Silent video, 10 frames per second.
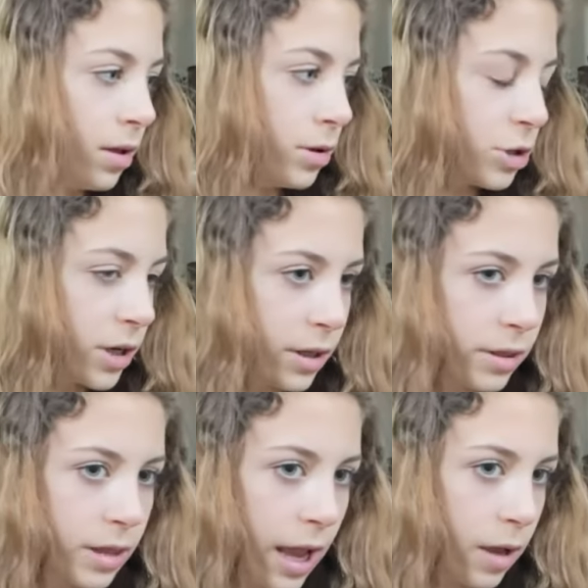trying to
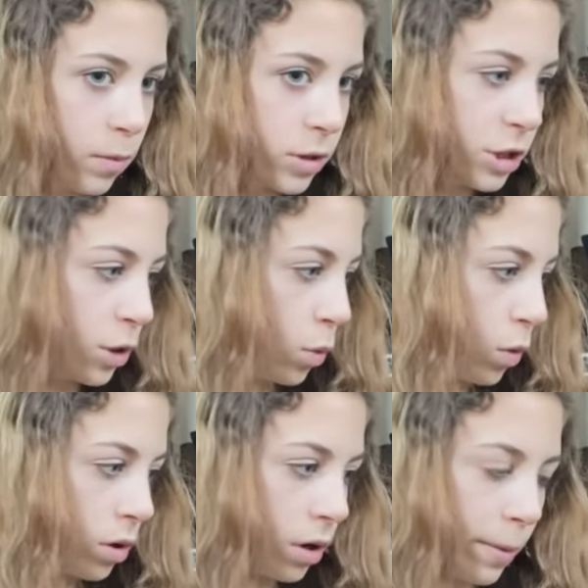think, what's the
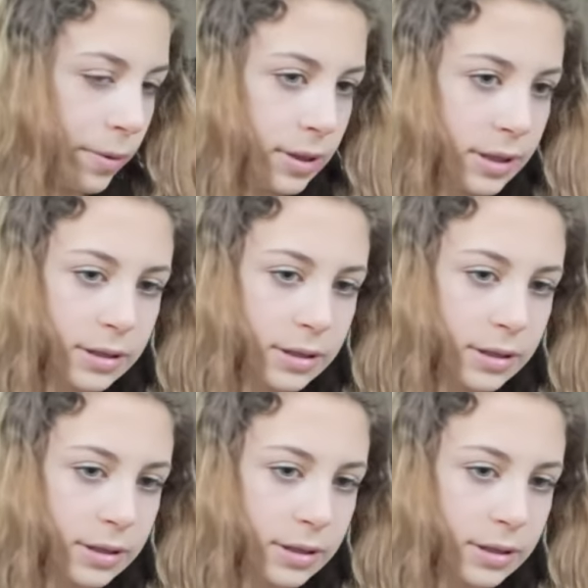order I put these in?